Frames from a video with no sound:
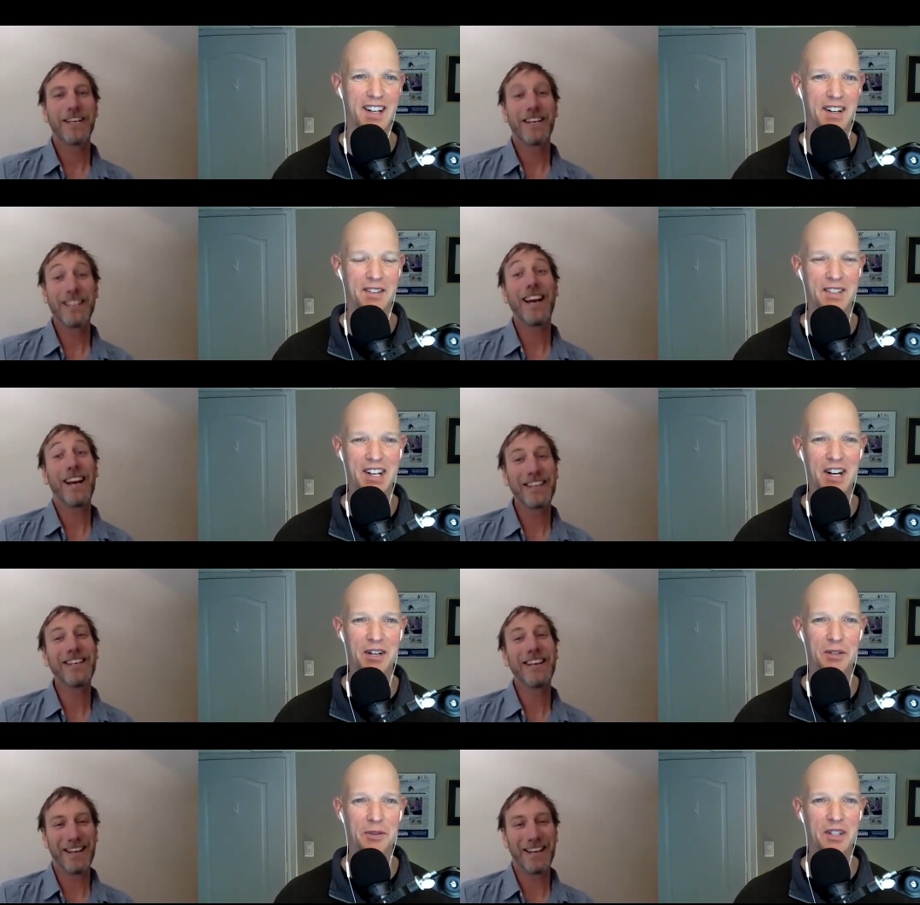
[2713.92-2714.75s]
Speaker 1: yeah. for
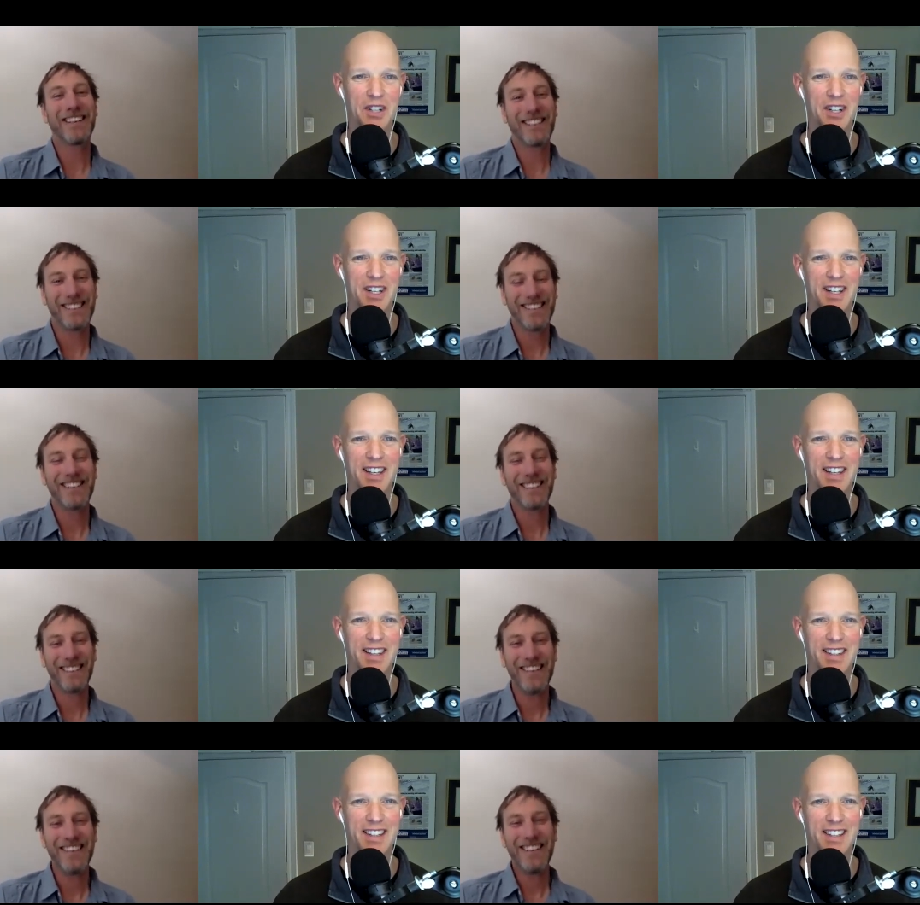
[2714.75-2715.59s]
now to eternity. I
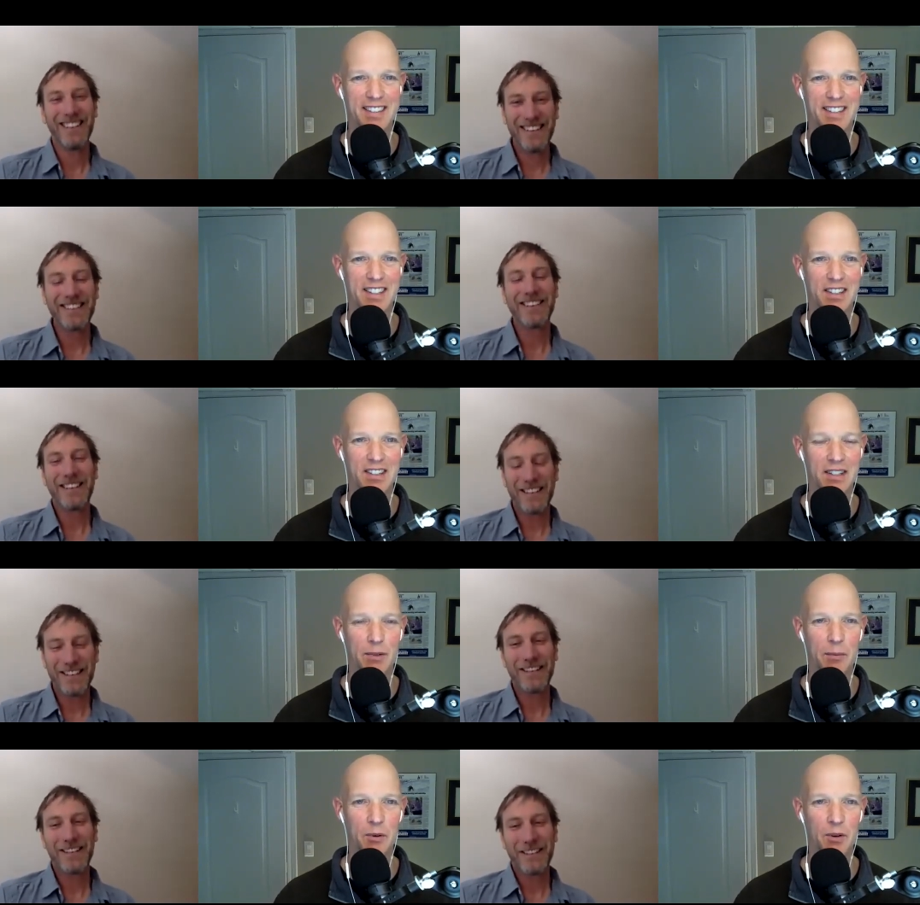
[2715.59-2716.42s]
think they'll they'll listen a
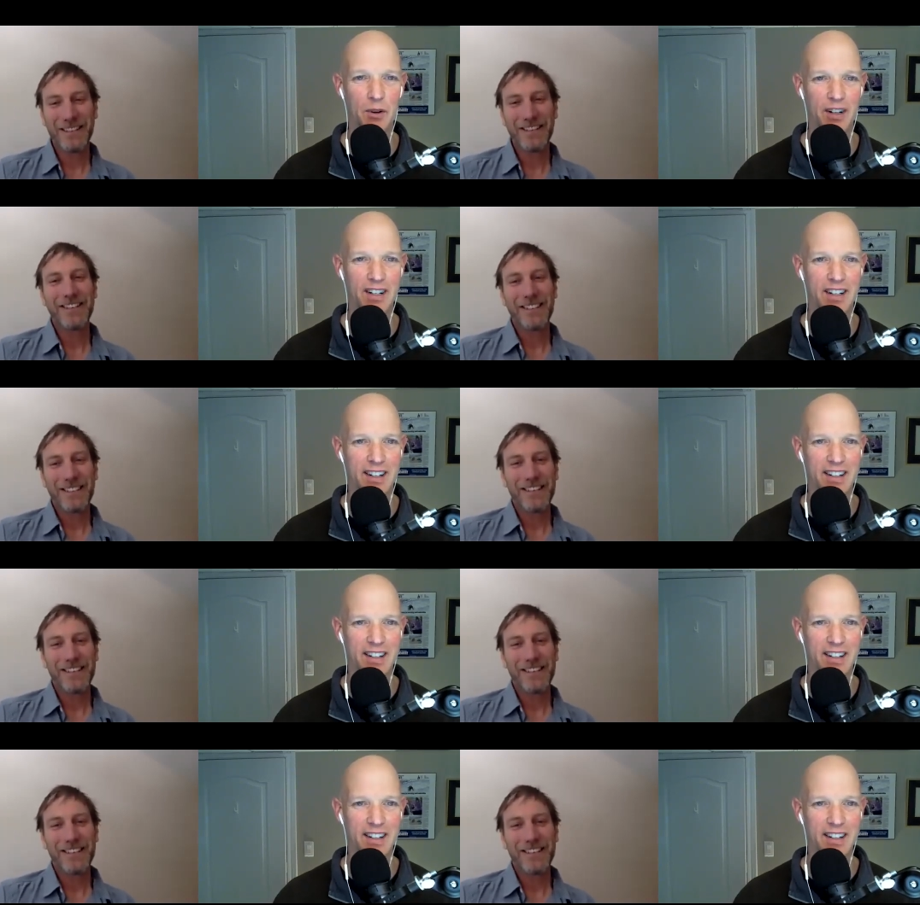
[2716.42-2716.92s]
bit more.